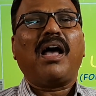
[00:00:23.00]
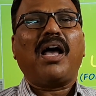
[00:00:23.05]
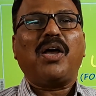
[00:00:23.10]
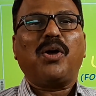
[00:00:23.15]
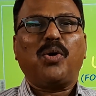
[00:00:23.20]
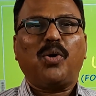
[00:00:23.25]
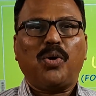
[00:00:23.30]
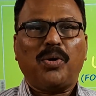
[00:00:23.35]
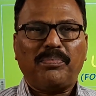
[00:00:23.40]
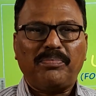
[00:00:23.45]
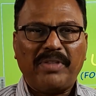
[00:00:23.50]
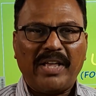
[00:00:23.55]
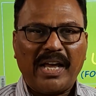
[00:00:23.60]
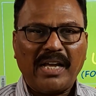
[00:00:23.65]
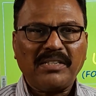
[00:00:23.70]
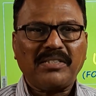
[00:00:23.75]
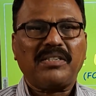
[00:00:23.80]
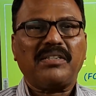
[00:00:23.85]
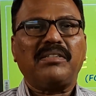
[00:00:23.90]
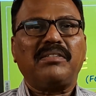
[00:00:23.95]
I hope
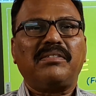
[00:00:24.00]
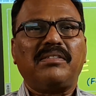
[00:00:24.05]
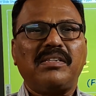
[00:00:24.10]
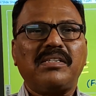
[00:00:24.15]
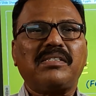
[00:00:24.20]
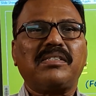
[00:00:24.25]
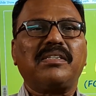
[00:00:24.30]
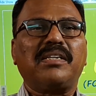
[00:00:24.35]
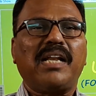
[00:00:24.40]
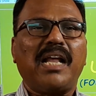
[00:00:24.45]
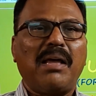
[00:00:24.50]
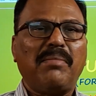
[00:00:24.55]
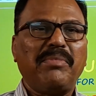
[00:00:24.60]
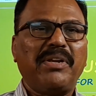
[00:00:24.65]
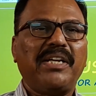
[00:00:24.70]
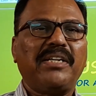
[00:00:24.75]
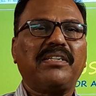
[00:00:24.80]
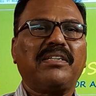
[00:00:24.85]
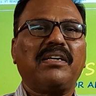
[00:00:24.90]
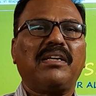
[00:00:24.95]
that this
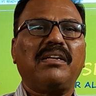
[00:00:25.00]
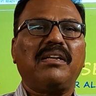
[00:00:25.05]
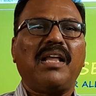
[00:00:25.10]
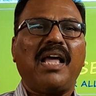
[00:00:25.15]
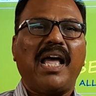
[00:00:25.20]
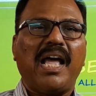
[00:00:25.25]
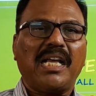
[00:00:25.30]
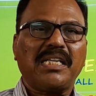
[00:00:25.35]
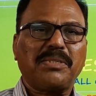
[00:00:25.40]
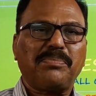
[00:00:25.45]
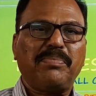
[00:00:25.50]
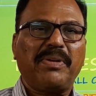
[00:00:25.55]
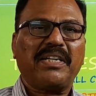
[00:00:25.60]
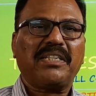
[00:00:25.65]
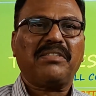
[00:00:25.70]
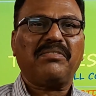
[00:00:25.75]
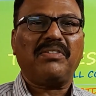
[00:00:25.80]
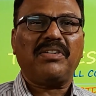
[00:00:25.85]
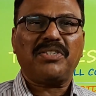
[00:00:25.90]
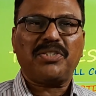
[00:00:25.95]
grammatical
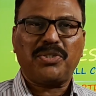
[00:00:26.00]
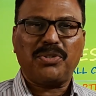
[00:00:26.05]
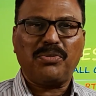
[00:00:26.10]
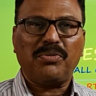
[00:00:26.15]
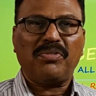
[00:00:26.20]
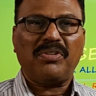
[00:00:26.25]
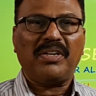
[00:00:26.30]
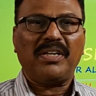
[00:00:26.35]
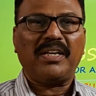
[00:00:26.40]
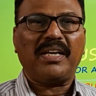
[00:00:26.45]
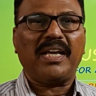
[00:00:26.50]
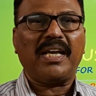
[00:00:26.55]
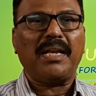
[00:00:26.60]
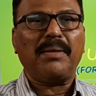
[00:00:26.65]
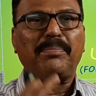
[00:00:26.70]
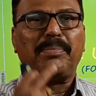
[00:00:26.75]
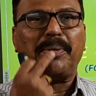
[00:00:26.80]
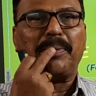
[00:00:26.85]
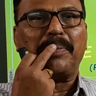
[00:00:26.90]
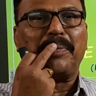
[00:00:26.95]
aspect will surely
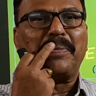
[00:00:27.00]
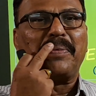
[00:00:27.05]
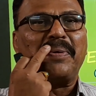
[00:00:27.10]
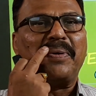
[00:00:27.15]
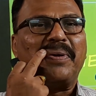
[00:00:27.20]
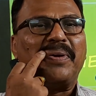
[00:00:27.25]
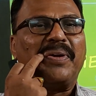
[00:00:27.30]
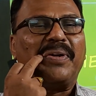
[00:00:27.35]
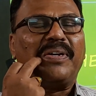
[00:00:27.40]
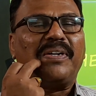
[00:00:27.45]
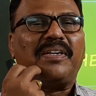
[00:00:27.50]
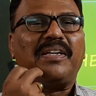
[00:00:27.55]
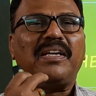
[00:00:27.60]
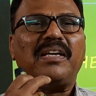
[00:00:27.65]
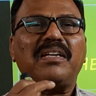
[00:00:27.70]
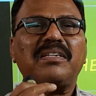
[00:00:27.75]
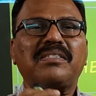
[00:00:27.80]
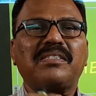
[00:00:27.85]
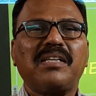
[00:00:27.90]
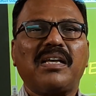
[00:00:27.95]
help you
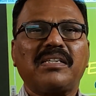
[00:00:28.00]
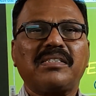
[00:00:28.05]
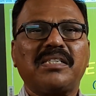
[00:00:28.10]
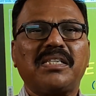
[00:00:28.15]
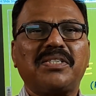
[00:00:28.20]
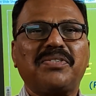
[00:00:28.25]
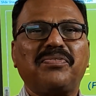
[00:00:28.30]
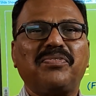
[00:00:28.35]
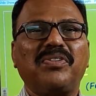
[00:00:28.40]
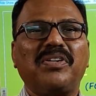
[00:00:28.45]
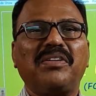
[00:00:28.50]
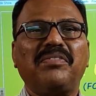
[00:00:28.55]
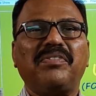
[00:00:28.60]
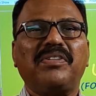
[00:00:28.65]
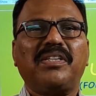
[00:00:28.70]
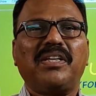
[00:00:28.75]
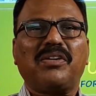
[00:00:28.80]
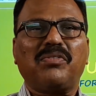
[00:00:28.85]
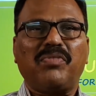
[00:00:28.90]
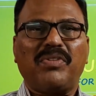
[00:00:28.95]
deal successfully
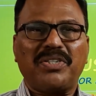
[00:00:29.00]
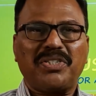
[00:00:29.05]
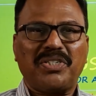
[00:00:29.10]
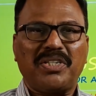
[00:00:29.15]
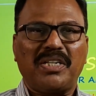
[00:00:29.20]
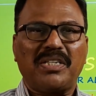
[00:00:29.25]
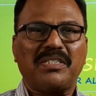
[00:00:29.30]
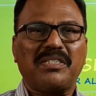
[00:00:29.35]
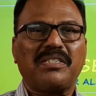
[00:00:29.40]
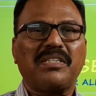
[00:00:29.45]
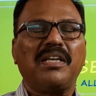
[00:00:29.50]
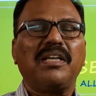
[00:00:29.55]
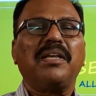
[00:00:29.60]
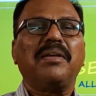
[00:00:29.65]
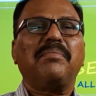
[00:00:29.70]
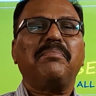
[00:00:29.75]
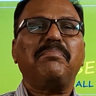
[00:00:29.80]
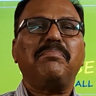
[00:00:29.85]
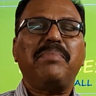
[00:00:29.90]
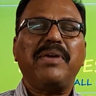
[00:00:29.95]
with the questions
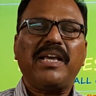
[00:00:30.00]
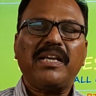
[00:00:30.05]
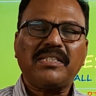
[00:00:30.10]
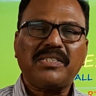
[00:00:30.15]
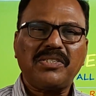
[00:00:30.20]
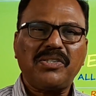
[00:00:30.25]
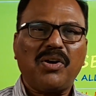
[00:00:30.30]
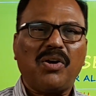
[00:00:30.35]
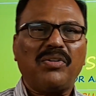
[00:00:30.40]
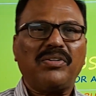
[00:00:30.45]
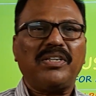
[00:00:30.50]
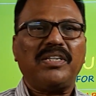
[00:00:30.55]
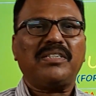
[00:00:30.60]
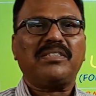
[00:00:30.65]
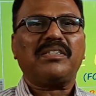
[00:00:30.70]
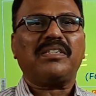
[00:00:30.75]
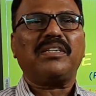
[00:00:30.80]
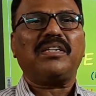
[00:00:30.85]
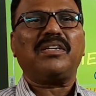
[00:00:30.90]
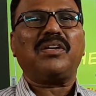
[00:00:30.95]
based on
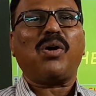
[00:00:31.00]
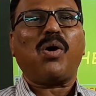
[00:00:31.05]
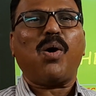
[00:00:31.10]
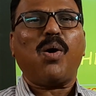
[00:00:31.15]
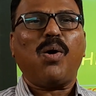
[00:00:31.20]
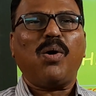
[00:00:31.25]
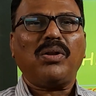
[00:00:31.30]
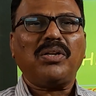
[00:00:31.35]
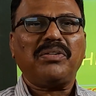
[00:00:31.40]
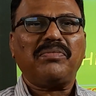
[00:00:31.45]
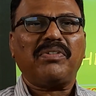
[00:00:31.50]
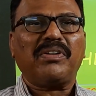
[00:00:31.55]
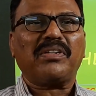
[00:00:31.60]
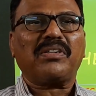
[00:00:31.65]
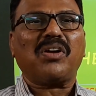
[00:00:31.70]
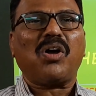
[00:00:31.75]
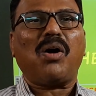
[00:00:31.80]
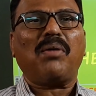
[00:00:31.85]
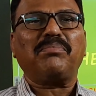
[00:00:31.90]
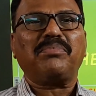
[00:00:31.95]
it in all your
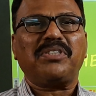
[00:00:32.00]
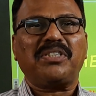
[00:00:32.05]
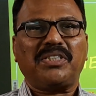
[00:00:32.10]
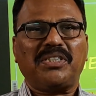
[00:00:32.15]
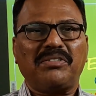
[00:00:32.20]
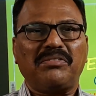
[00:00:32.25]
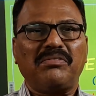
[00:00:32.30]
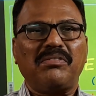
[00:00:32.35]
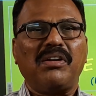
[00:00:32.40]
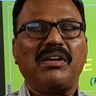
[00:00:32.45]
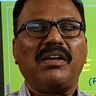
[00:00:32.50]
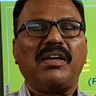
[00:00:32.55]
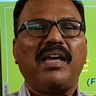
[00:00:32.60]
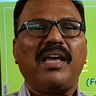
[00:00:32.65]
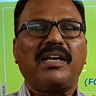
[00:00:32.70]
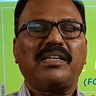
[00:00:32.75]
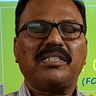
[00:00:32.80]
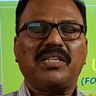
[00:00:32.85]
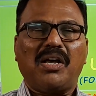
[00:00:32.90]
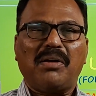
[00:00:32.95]
competitive
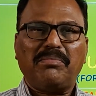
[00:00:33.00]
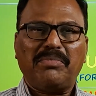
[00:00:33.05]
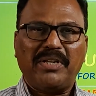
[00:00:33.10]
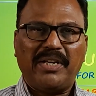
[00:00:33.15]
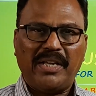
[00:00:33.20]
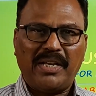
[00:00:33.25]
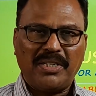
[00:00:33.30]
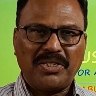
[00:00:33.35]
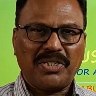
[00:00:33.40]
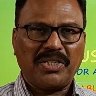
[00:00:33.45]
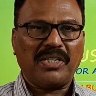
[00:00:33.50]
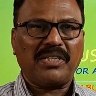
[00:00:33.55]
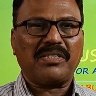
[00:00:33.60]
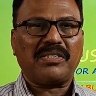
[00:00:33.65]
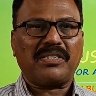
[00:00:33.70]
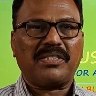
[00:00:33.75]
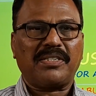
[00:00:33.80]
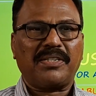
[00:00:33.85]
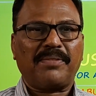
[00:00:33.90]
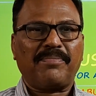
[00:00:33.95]

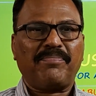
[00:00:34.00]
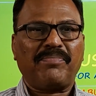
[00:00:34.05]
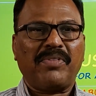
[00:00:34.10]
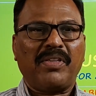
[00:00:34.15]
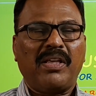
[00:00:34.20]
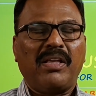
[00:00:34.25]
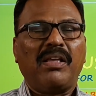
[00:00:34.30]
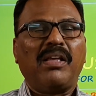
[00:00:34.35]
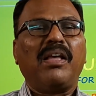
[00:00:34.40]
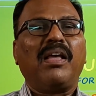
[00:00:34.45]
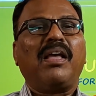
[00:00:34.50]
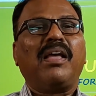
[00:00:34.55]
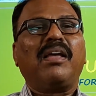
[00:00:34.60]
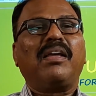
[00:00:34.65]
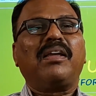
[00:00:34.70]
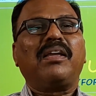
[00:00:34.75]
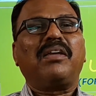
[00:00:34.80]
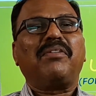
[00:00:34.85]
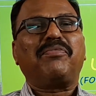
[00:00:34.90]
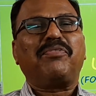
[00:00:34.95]
examinations.
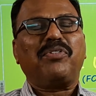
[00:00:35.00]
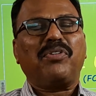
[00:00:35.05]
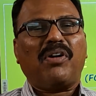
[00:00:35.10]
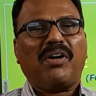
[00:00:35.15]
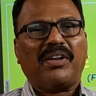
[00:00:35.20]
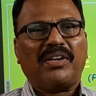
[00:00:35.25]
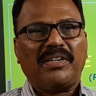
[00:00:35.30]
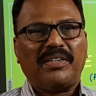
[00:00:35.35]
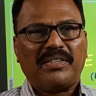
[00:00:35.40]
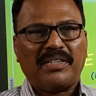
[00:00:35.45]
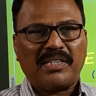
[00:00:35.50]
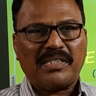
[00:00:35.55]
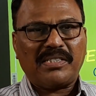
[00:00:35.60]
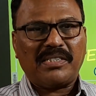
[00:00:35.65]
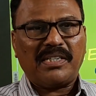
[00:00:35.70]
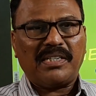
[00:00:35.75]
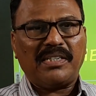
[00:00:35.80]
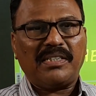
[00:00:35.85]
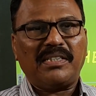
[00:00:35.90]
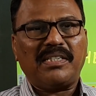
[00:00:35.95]
If you are
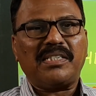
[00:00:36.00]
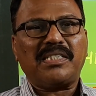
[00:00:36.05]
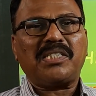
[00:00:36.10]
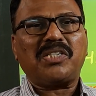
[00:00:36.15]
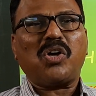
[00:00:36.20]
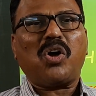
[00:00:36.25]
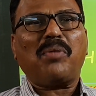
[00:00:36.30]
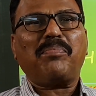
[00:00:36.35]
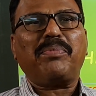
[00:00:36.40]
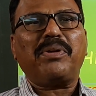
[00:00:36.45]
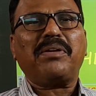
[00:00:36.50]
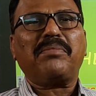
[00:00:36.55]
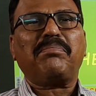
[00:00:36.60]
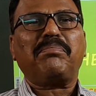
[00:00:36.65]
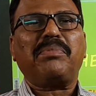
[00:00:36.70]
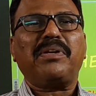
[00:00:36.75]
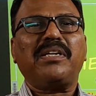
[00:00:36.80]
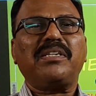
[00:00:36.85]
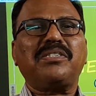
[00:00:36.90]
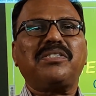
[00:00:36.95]
interested in this topic,
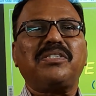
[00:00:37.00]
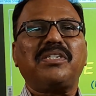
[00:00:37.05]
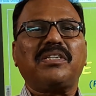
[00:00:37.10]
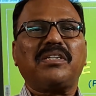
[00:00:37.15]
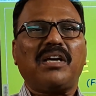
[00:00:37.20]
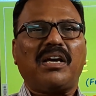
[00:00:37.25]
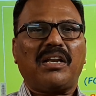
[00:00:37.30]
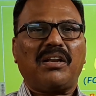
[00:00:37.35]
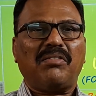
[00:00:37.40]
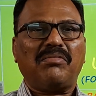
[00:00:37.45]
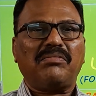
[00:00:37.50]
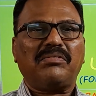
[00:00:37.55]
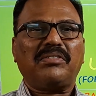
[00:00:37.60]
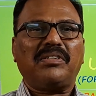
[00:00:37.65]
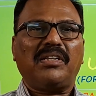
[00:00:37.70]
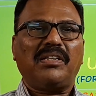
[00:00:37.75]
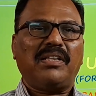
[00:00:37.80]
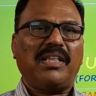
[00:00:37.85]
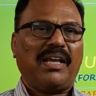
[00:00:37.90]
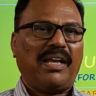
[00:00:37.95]
please stick around
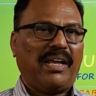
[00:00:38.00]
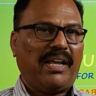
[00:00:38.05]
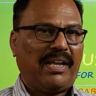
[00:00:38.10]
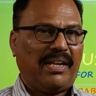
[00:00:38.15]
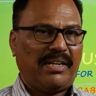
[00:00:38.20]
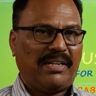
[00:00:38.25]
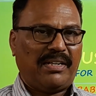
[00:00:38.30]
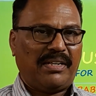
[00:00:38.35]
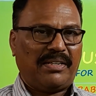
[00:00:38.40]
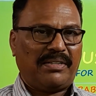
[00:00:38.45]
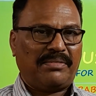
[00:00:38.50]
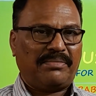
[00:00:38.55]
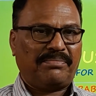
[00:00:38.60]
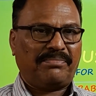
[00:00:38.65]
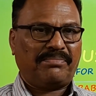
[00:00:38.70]
till the end.